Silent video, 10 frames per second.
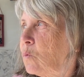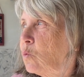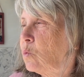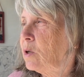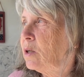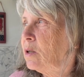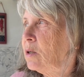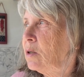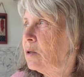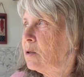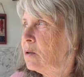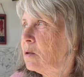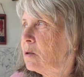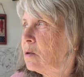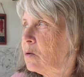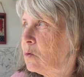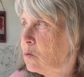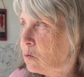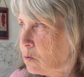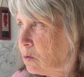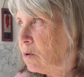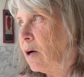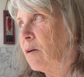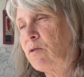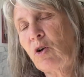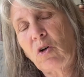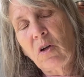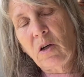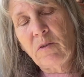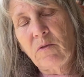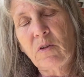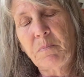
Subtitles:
We have got the